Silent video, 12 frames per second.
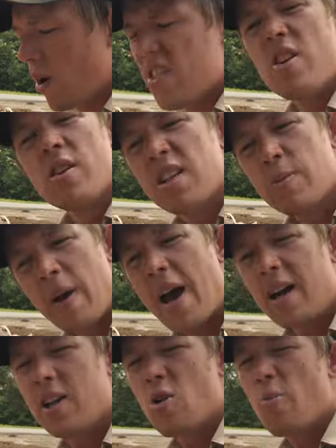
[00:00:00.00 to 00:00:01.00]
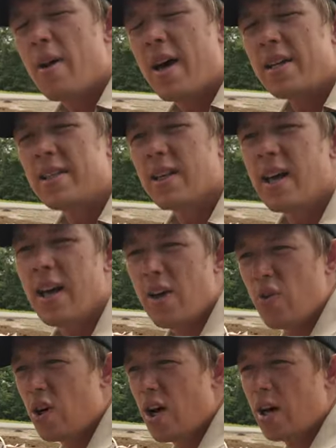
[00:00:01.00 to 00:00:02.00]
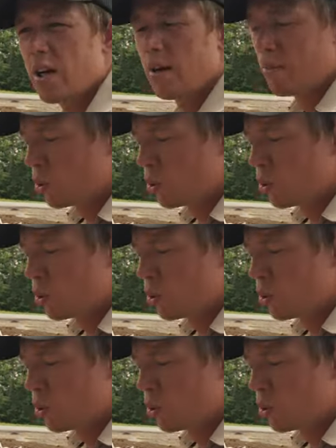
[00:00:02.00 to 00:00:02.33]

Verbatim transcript: way they'll expand a little bit and they're not gonna